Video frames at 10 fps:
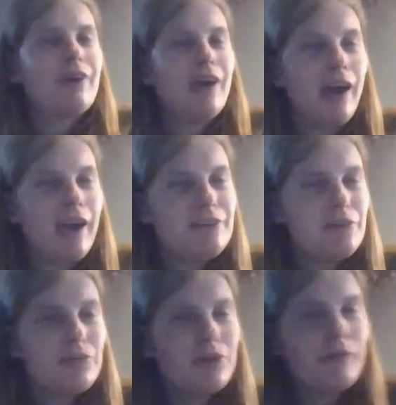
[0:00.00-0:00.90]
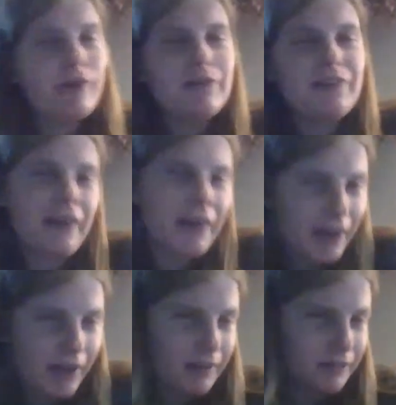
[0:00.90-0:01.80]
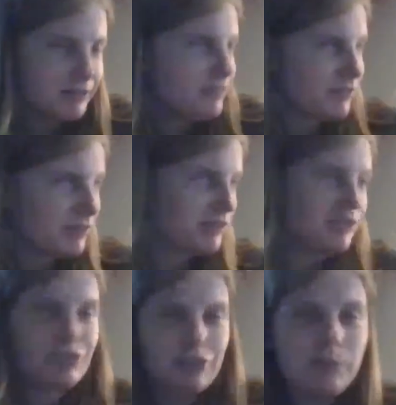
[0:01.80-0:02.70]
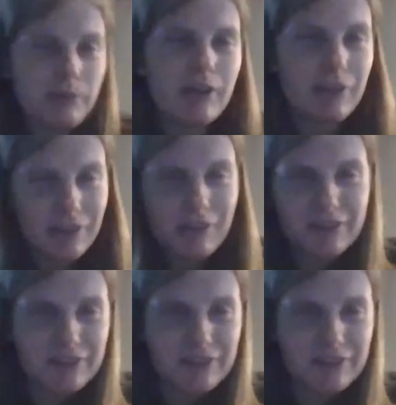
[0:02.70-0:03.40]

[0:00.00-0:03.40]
I don't know how the hell to fucking germinate these